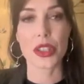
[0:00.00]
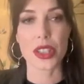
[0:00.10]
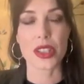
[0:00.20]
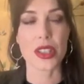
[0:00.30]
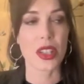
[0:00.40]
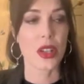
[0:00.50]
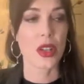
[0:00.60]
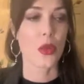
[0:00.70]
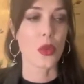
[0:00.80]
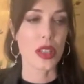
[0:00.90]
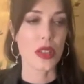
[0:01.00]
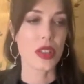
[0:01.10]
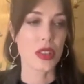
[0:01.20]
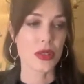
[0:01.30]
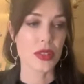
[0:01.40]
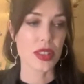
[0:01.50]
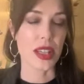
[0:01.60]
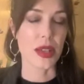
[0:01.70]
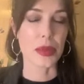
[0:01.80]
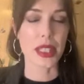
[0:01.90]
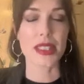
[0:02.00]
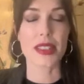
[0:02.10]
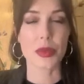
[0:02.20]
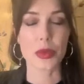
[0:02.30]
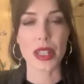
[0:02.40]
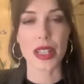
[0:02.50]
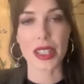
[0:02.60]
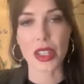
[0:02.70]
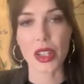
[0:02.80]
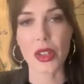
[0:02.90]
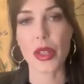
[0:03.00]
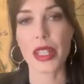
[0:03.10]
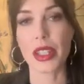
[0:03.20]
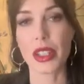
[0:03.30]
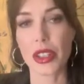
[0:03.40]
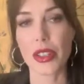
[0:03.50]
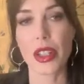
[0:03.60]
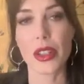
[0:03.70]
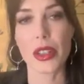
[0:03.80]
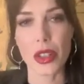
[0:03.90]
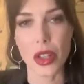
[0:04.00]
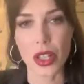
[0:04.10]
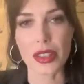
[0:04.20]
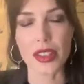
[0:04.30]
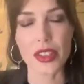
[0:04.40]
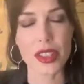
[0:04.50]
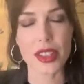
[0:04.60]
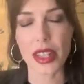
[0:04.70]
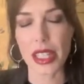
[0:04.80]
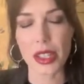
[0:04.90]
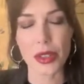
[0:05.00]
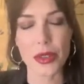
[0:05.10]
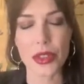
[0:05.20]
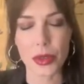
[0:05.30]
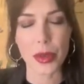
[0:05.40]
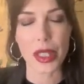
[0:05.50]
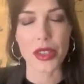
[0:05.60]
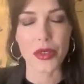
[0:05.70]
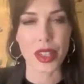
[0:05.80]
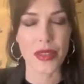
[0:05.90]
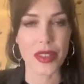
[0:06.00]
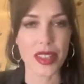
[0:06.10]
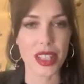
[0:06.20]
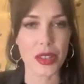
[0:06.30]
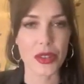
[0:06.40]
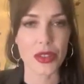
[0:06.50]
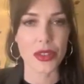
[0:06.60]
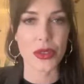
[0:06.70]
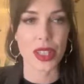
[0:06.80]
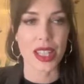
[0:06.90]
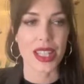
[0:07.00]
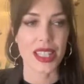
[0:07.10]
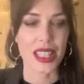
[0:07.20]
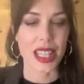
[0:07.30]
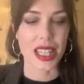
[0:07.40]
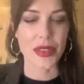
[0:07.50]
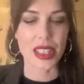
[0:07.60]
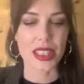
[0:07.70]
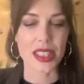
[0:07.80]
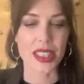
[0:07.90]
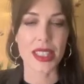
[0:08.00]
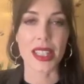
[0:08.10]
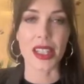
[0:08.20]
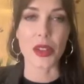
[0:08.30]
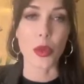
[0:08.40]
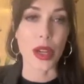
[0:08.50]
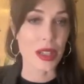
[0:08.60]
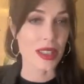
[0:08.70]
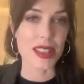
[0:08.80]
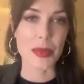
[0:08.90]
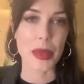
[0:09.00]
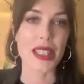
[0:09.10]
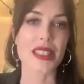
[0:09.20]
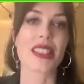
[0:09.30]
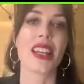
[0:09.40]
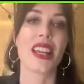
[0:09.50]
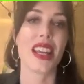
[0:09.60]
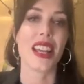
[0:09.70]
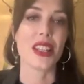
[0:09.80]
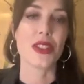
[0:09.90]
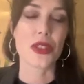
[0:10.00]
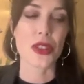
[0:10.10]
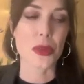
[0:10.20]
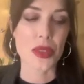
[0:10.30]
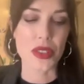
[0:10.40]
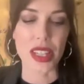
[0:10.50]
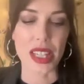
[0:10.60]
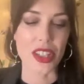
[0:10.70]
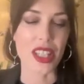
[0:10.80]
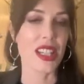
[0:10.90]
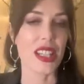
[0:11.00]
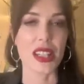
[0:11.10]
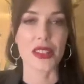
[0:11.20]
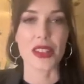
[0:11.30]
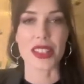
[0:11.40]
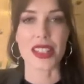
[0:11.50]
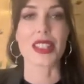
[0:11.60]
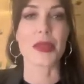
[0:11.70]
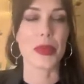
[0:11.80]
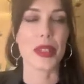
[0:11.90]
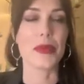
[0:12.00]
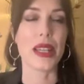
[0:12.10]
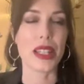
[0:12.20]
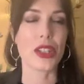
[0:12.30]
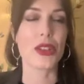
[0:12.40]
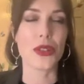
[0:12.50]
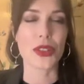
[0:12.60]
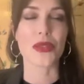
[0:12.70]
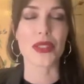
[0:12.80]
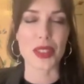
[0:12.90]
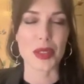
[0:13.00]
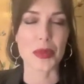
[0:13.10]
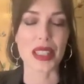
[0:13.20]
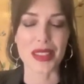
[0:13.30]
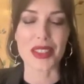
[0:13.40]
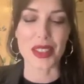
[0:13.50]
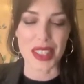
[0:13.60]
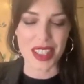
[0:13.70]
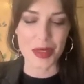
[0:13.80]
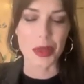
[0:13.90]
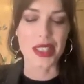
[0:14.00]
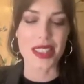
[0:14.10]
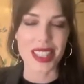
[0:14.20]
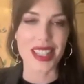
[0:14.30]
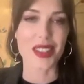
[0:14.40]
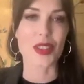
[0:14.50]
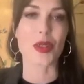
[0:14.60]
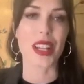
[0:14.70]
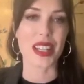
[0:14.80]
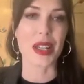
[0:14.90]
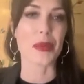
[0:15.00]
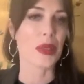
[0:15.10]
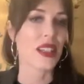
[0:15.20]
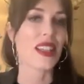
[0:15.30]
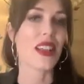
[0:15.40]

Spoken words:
just one of those places where I could go and learn a lot. So just thank you so much for everything you do in the advocacy and awareness space, and in terms of educating others. It made a huge difference to my life. So I just wanted to say straight up,